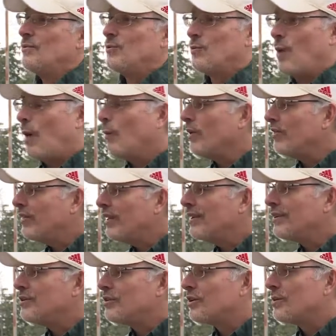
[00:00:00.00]
while we
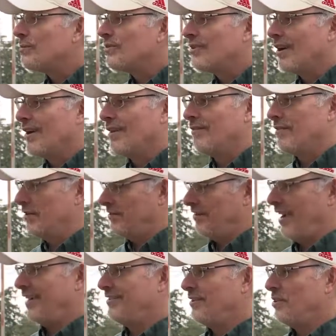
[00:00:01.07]
think in terms of the
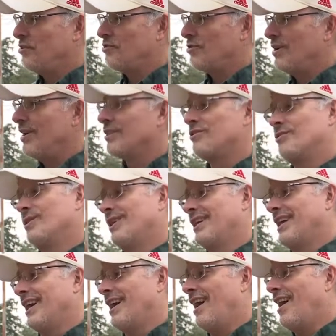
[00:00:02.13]
size of the tree, it's really
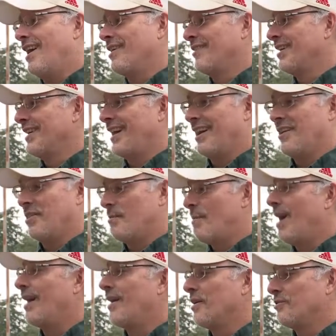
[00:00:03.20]
kind of honoring kind of the
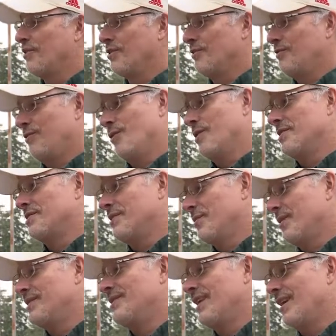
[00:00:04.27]
monarchs of the forest, the
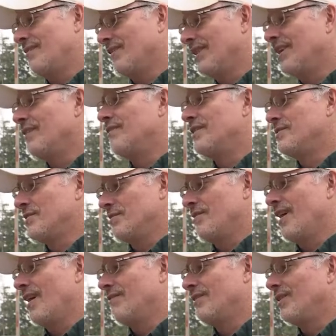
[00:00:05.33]
ones that have lived and
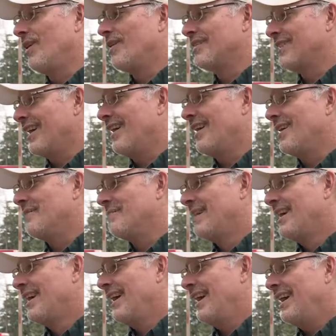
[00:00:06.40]
survived a long time.
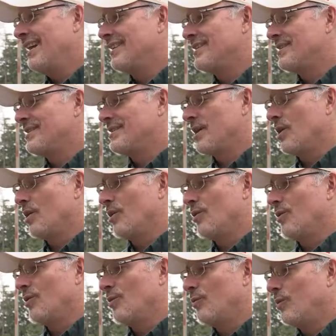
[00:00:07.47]
And
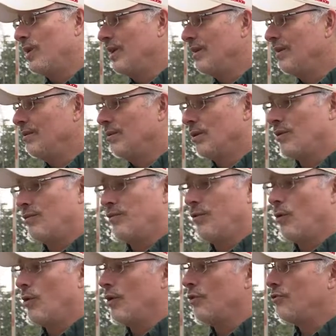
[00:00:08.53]
so we look
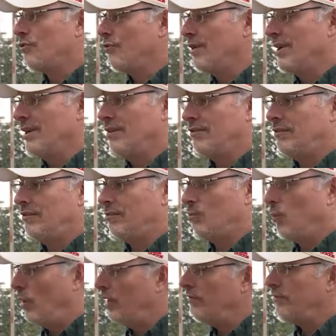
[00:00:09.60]
for trees,
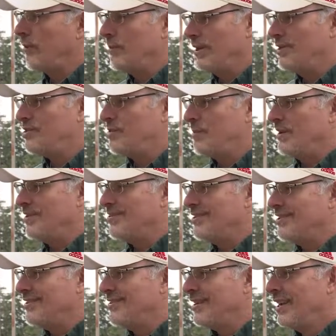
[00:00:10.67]
one from each
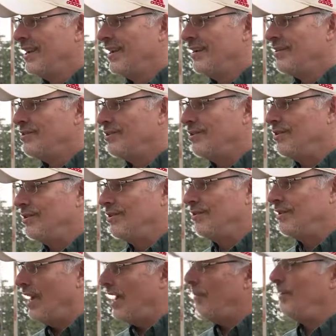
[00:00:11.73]
species, to
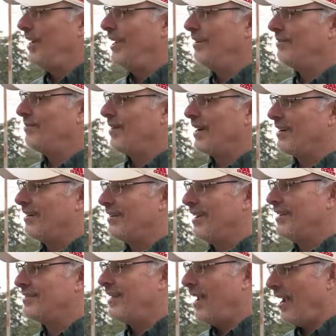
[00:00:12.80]
nominate and
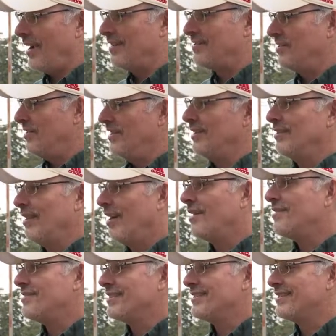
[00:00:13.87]
recognize as the
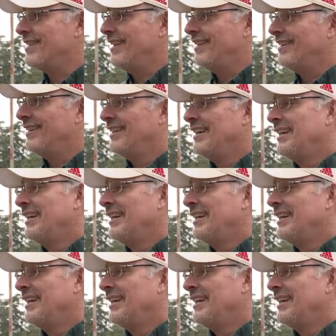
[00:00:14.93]
largest. And